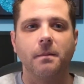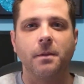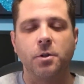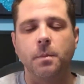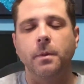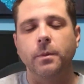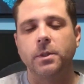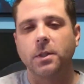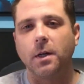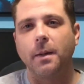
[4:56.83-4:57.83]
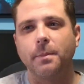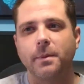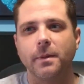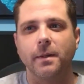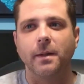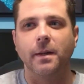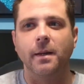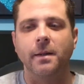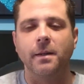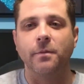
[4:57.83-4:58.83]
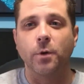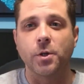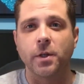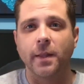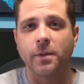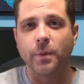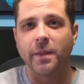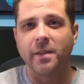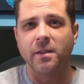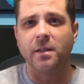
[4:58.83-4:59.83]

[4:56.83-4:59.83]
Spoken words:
the treatment was stopped. And unfortunately, that's what this